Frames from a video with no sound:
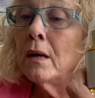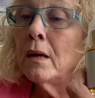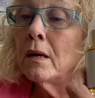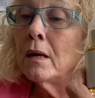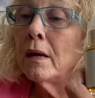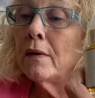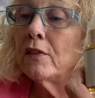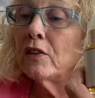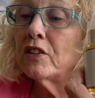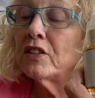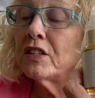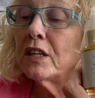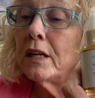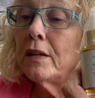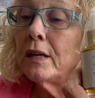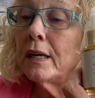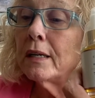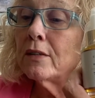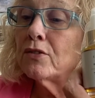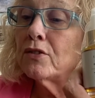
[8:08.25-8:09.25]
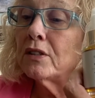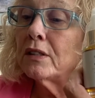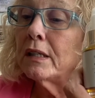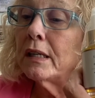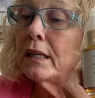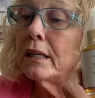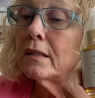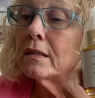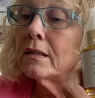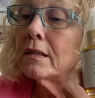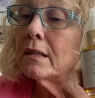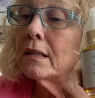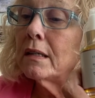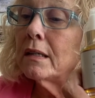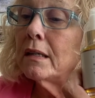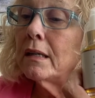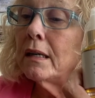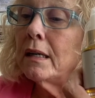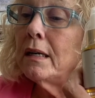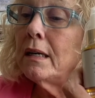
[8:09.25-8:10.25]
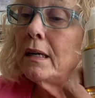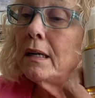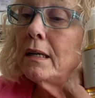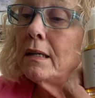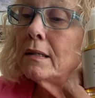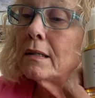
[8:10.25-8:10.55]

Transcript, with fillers: Give your skin the extra TLC it needs.